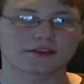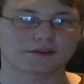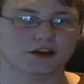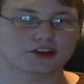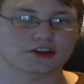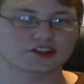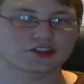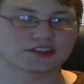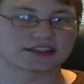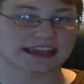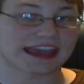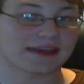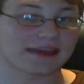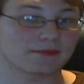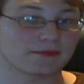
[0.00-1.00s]
A lot of the
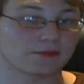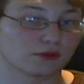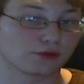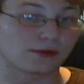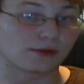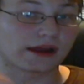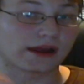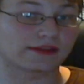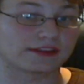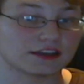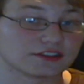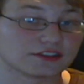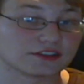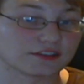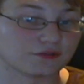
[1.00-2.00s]
functions that came
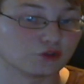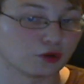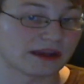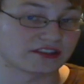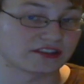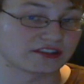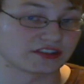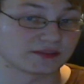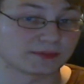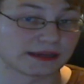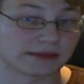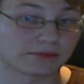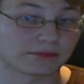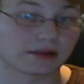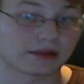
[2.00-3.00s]
throughout the years of Duel
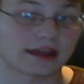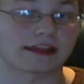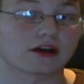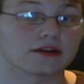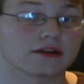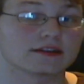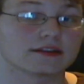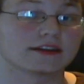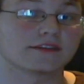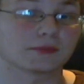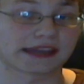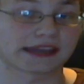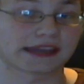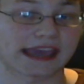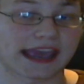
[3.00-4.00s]
Masters being in play, like
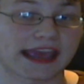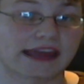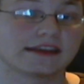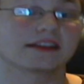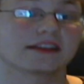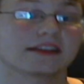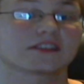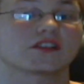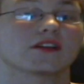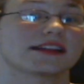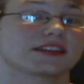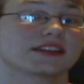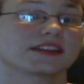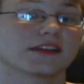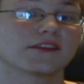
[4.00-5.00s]
all the different
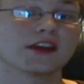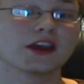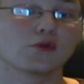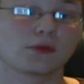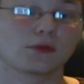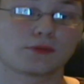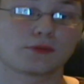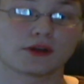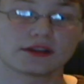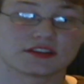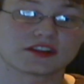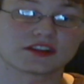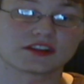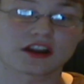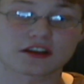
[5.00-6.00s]
mechanics, all that stuff,
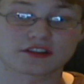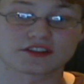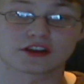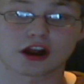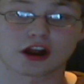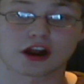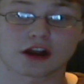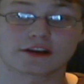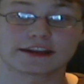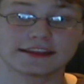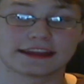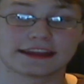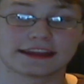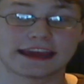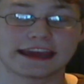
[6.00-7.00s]
were put in the starter, so
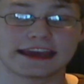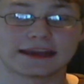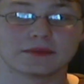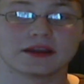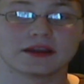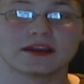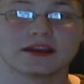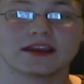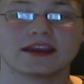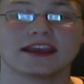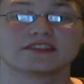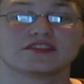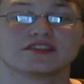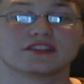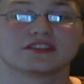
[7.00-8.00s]
they're already in the game.
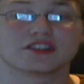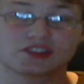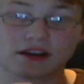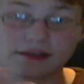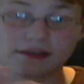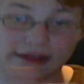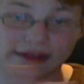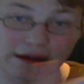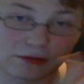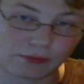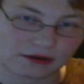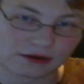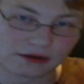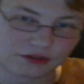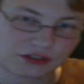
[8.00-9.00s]
So they're
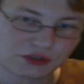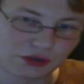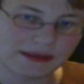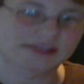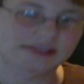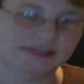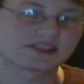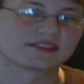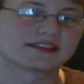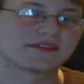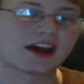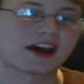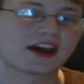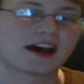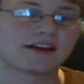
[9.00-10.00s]
starting out where Duel
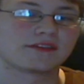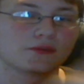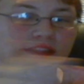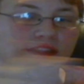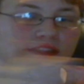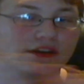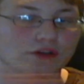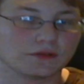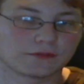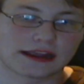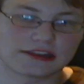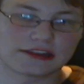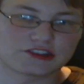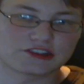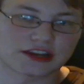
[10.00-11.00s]
Masters left off
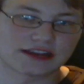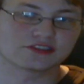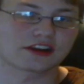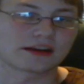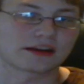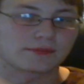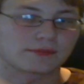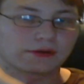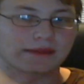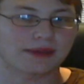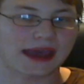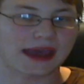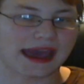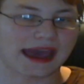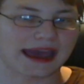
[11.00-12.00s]
with a new franchise to
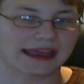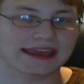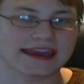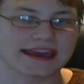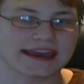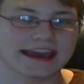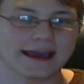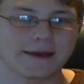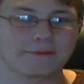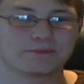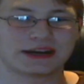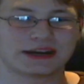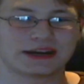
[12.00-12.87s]
try to bring it back.